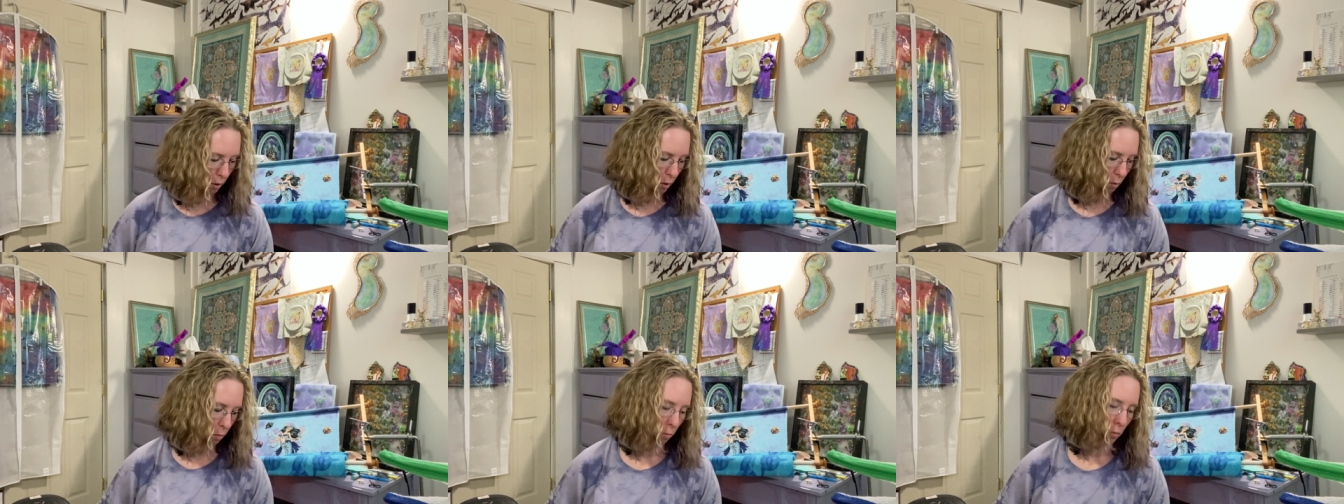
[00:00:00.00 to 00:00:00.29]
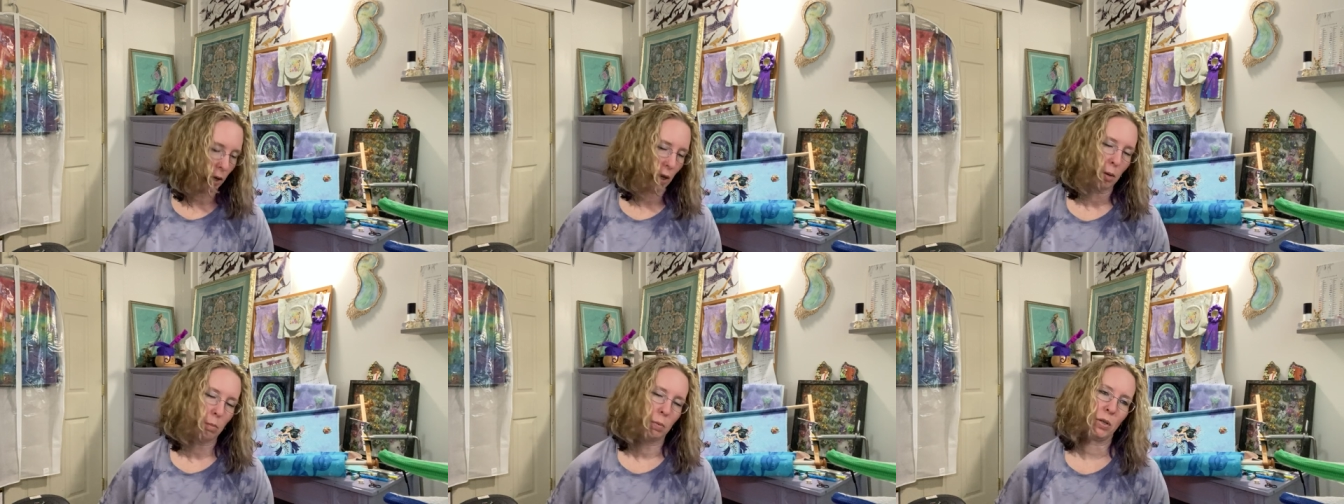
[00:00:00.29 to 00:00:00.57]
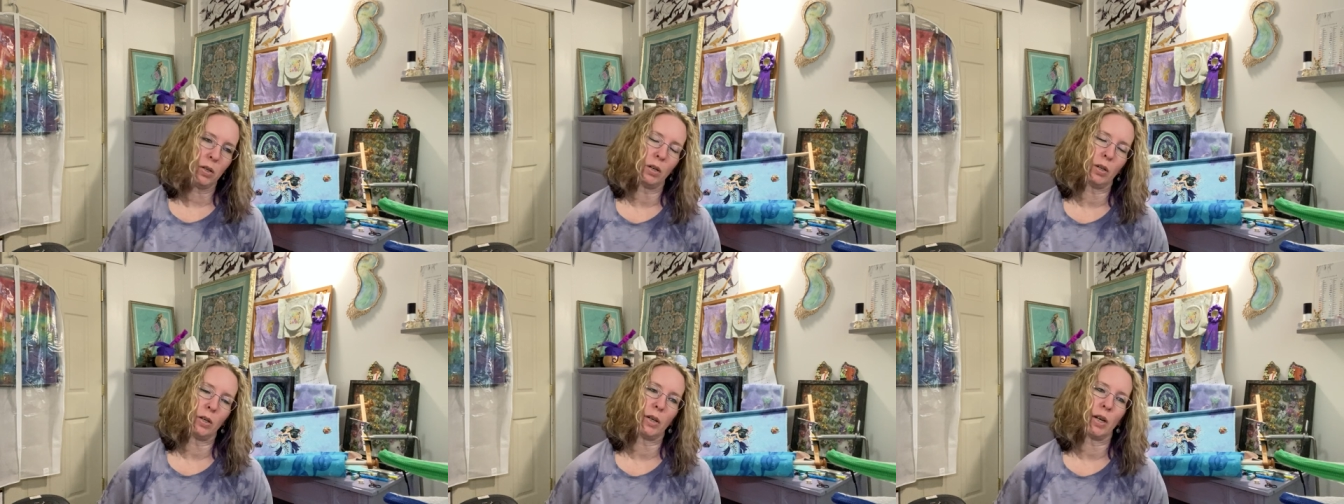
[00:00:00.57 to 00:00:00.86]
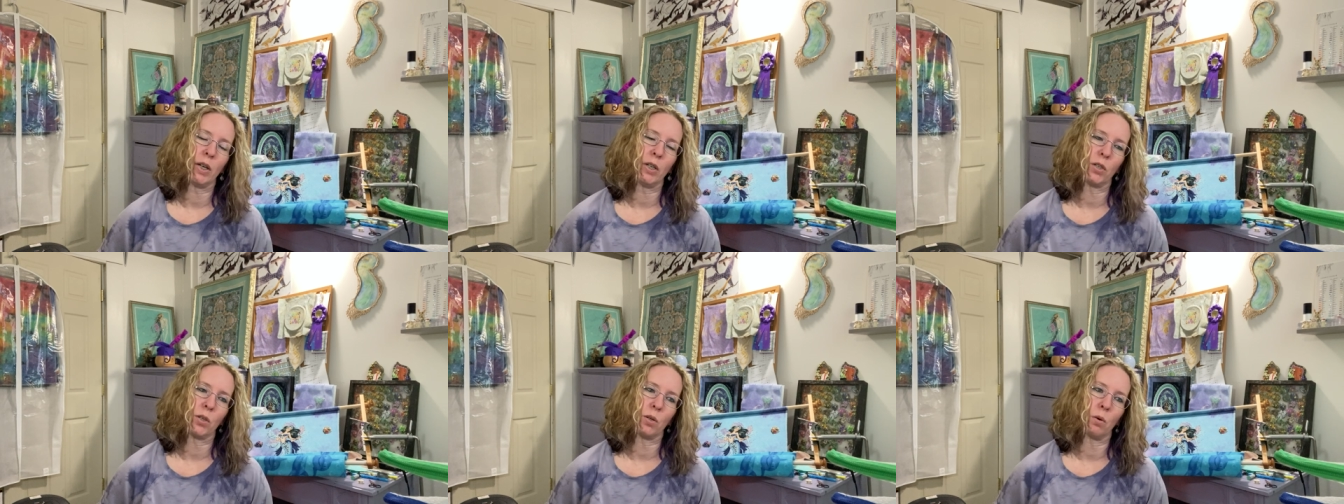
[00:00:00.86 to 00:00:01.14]
Maybe a
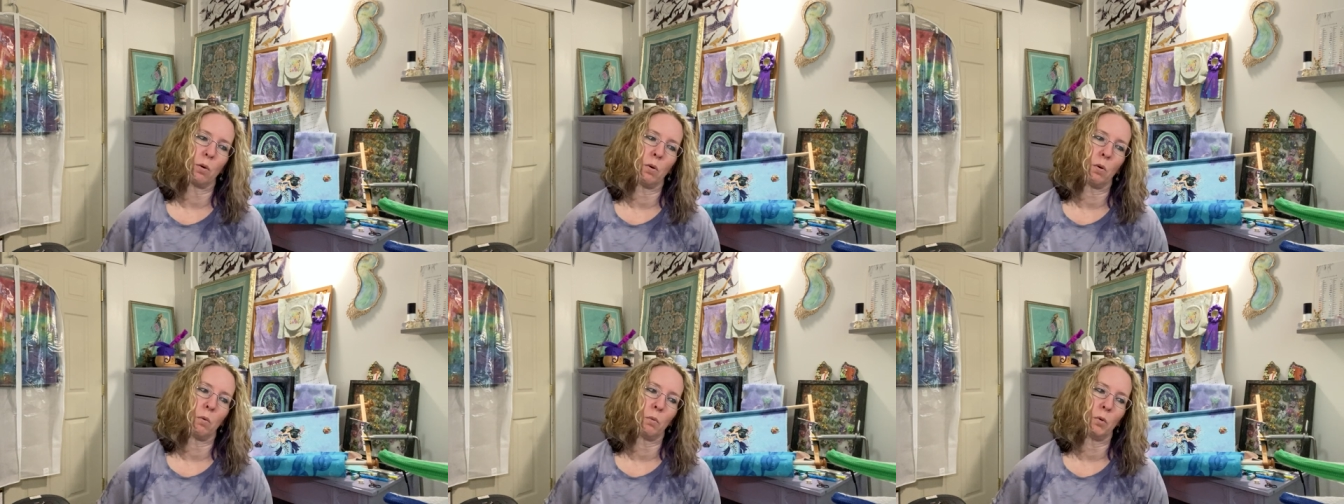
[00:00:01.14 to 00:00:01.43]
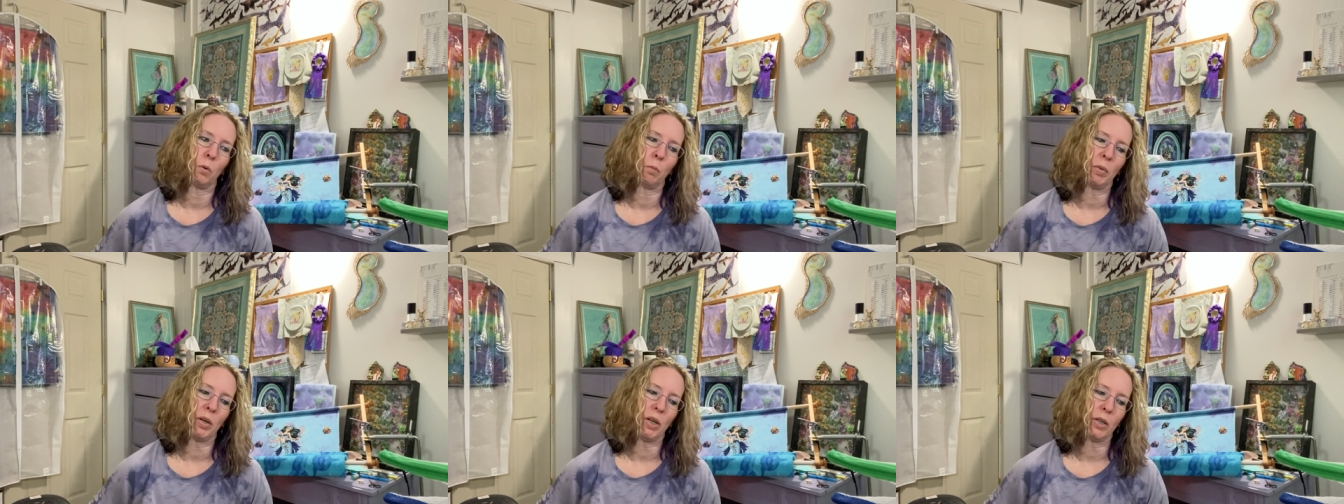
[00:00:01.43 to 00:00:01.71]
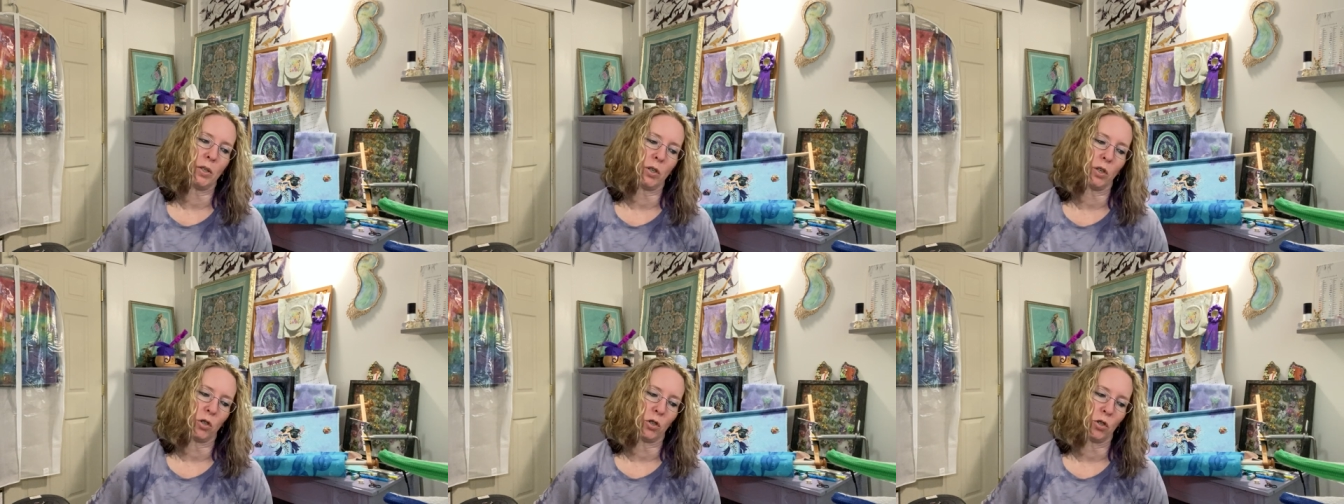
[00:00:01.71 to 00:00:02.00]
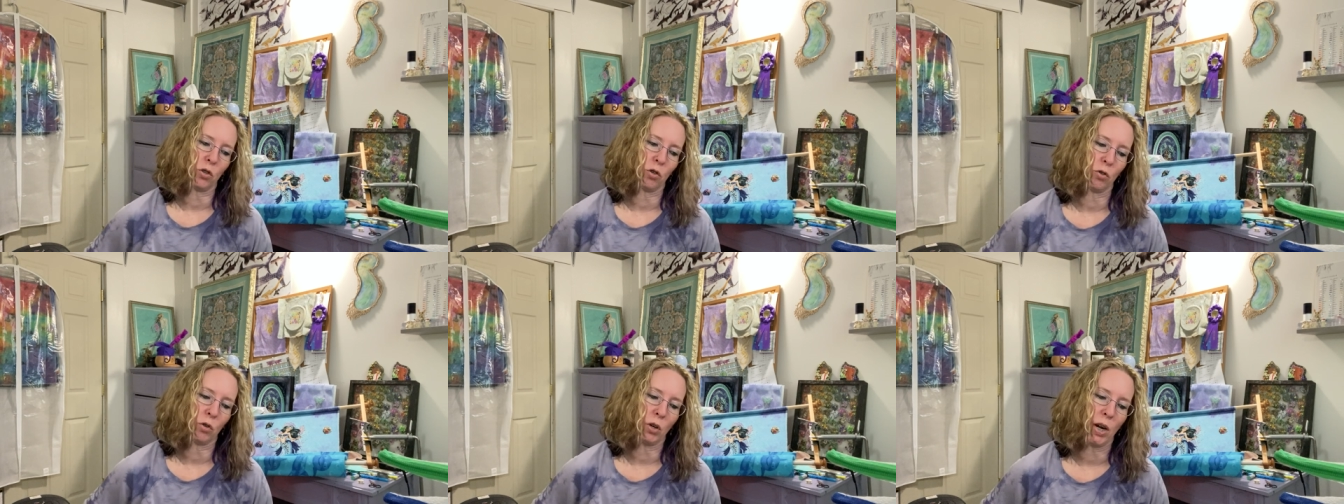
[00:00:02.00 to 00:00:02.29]
nice goal will be to
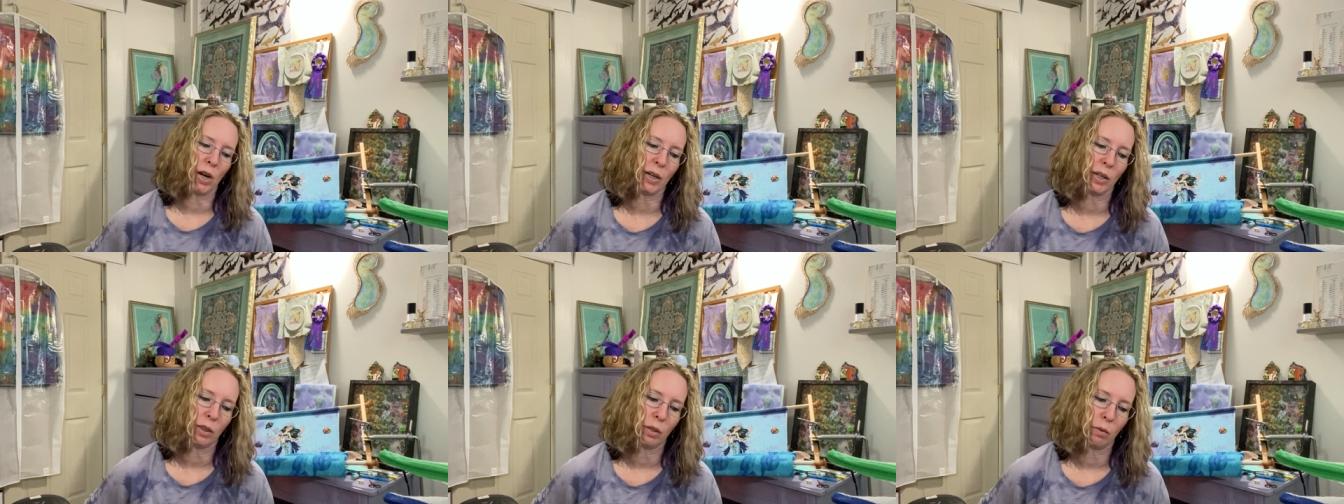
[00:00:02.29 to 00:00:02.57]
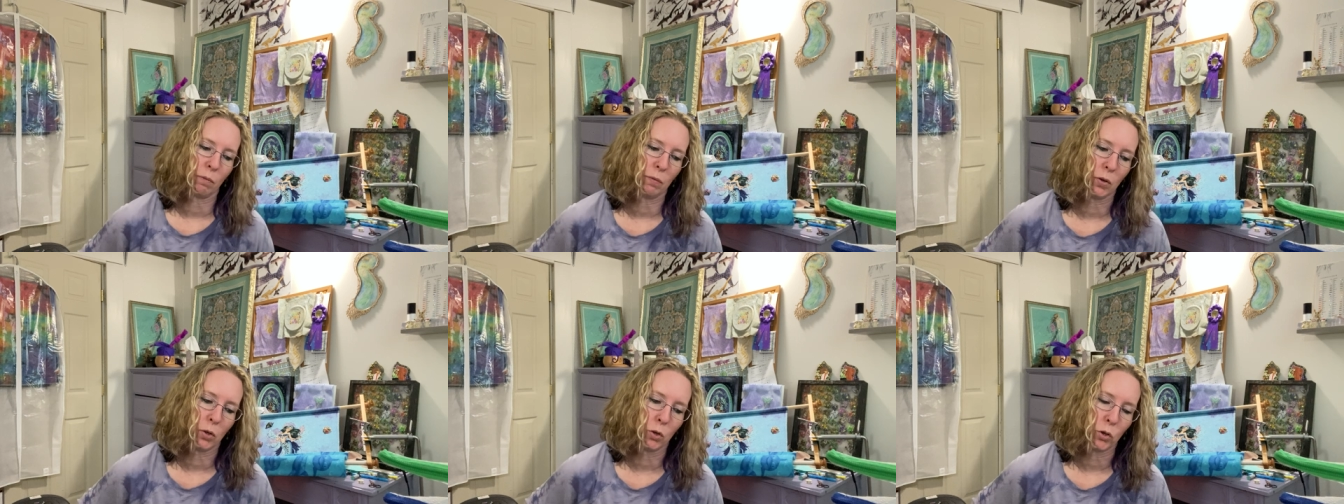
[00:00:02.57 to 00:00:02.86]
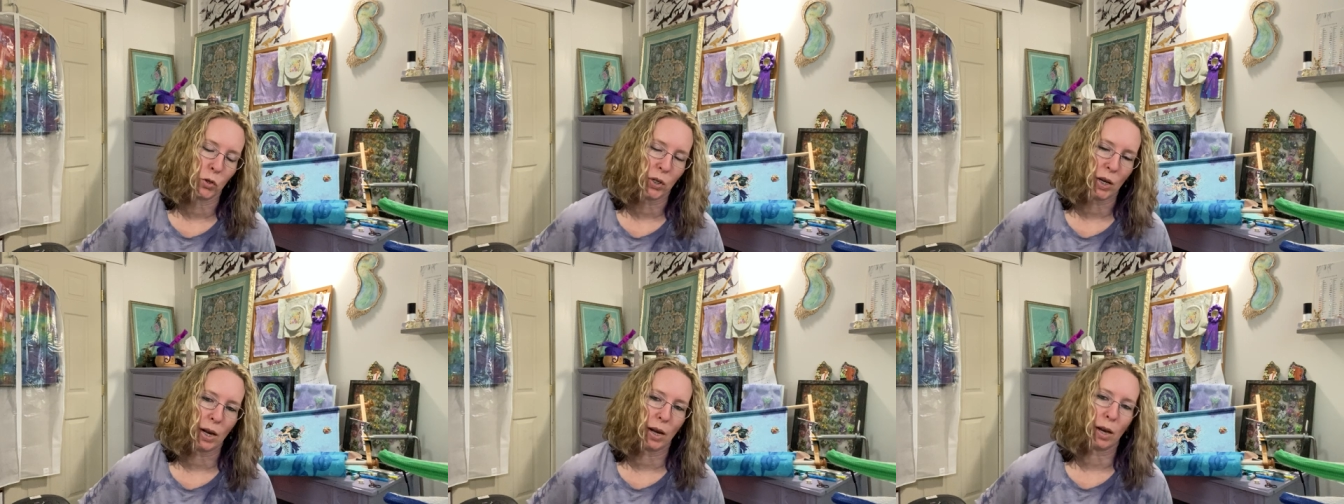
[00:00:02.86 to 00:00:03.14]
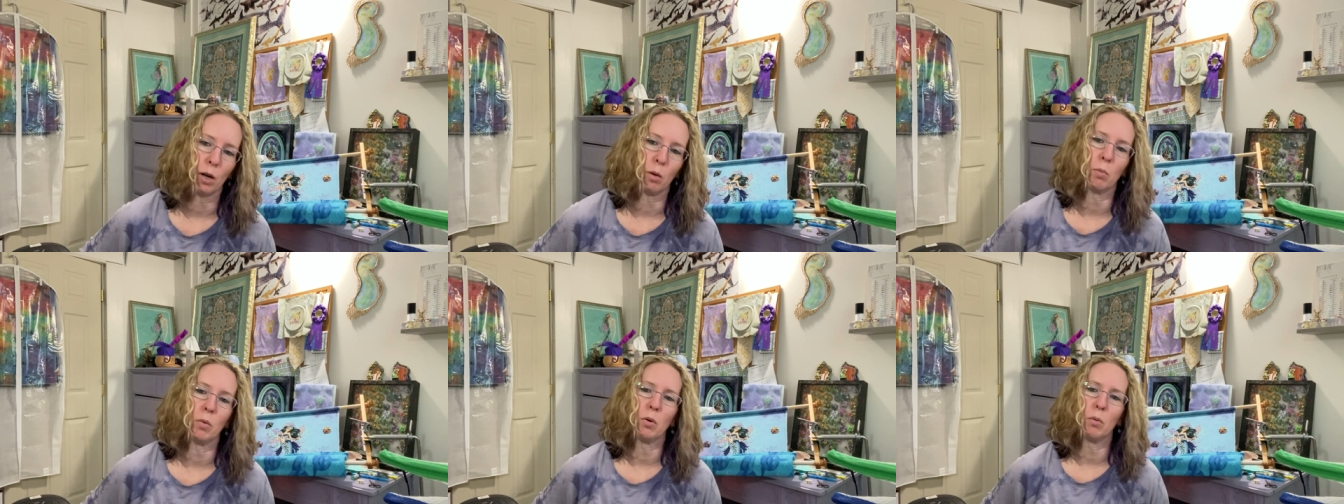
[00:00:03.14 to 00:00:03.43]
strike the first
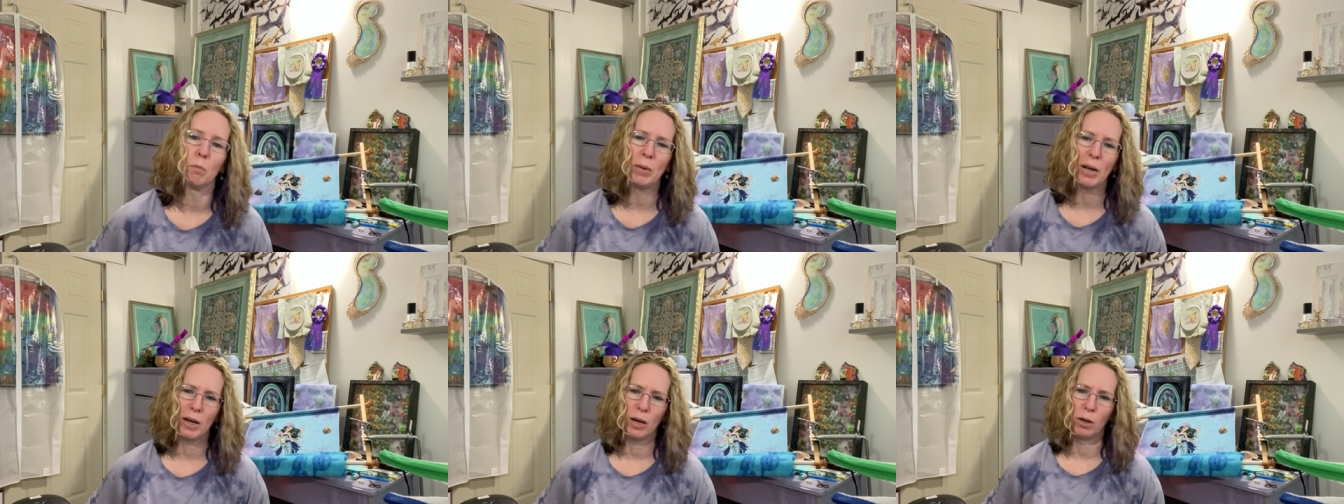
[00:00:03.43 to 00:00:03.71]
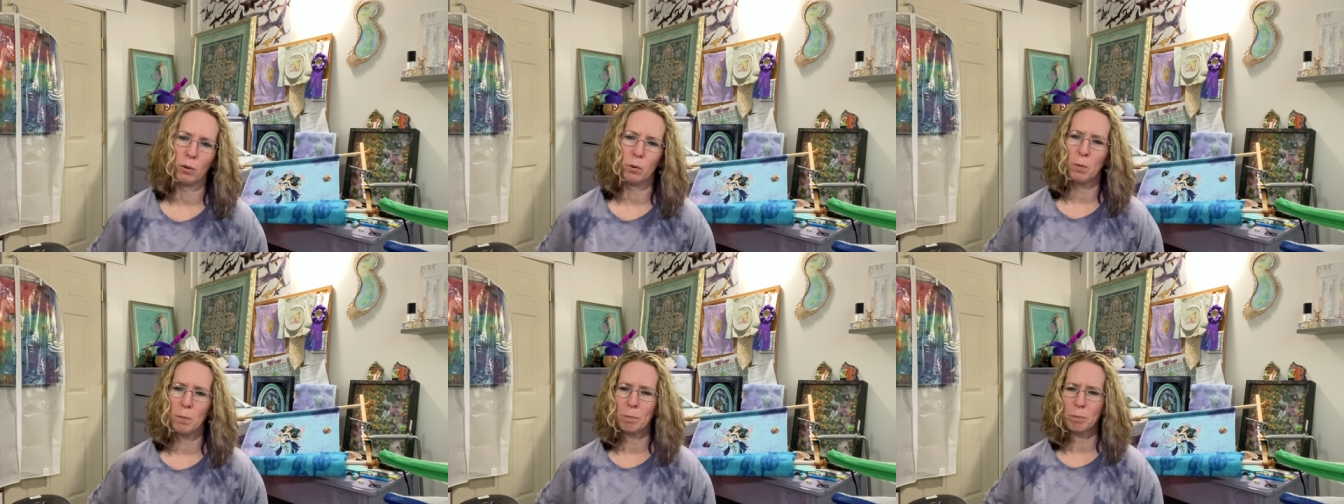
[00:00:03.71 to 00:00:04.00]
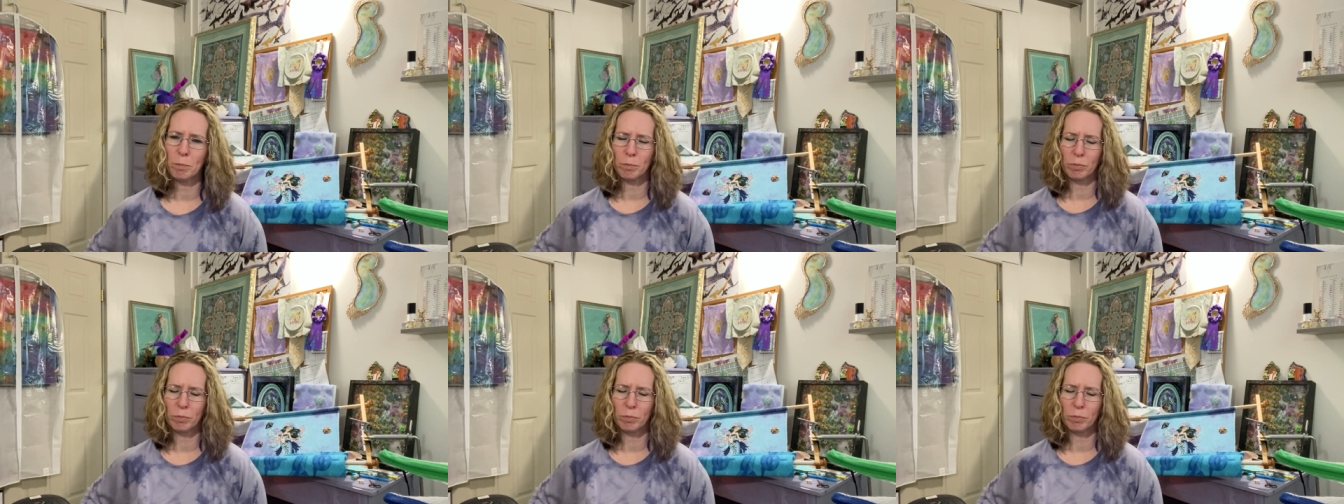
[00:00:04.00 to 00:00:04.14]
animal panel,